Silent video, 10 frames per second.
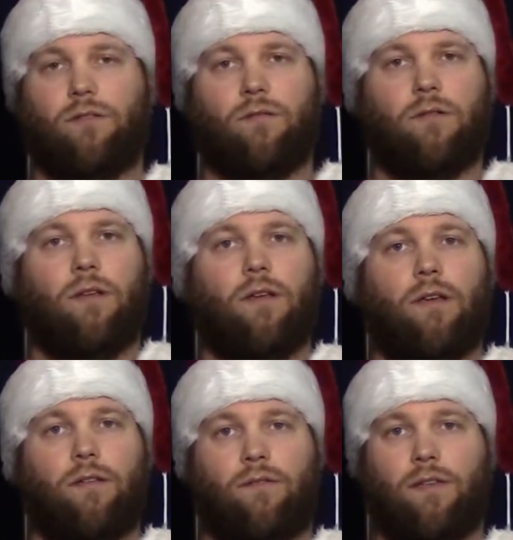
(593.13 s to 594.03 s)

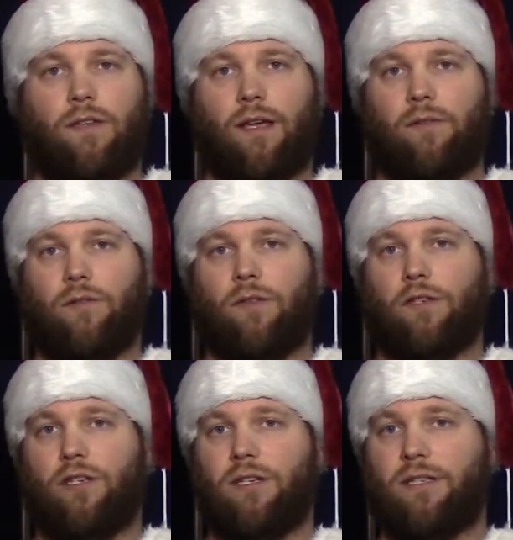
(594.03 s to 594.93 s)
Then down to the
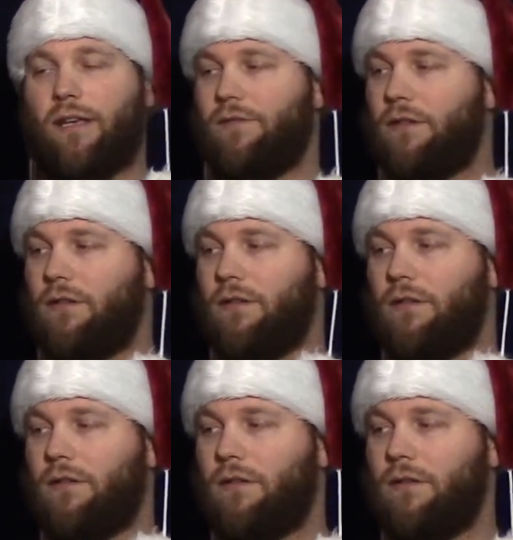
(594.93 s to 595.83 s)
G7,
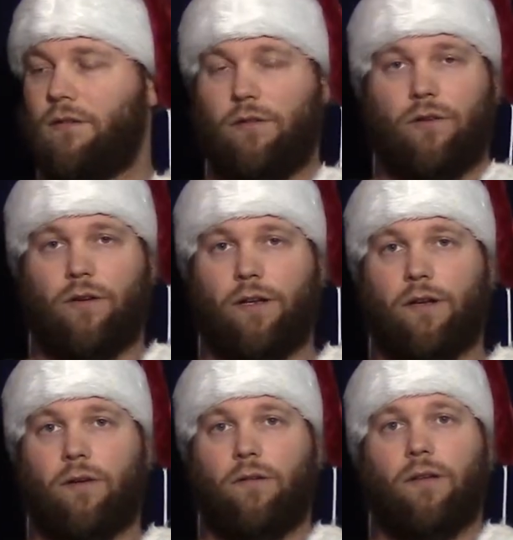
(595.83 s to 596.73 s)
you already
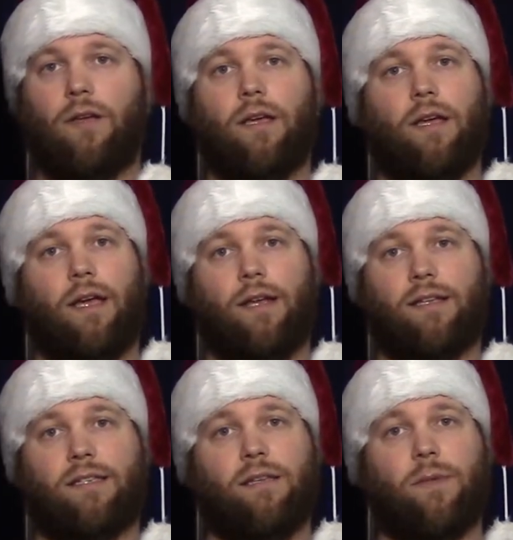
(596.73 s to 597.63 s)
know, and a
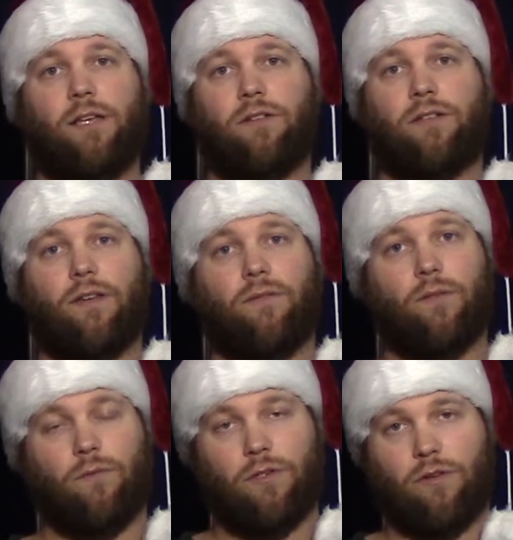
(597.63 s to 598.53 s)
C major
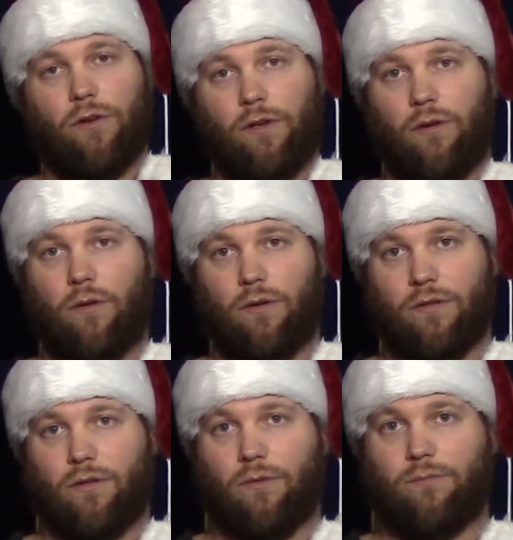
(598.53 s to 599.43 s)
7, which you already know
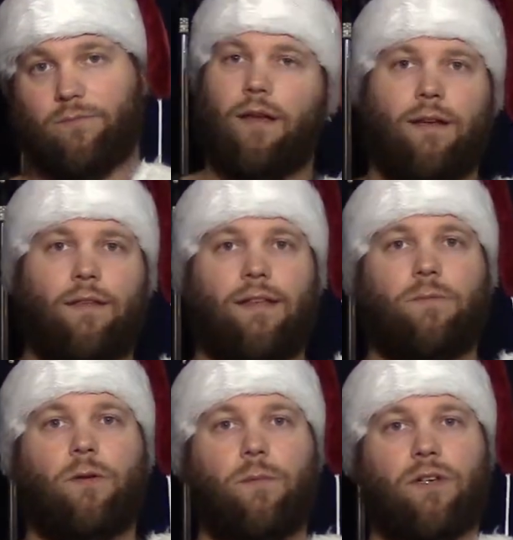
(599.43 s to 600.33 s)
also. Now that's
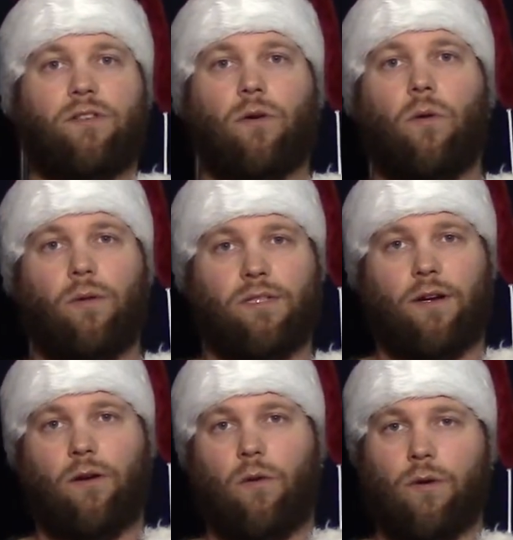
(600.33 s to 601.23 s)
pretty much the whole
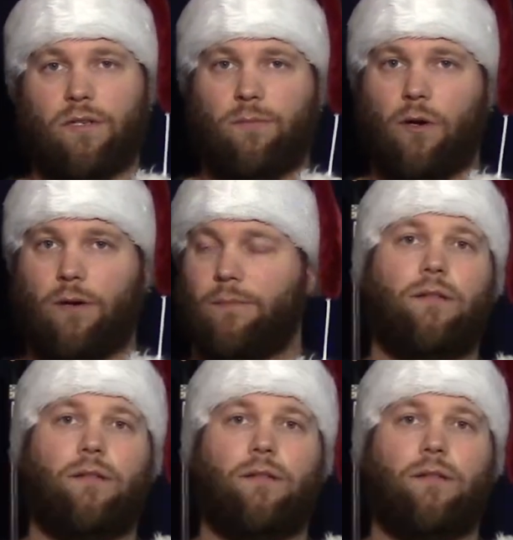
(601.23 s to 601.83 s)
entire chorus part.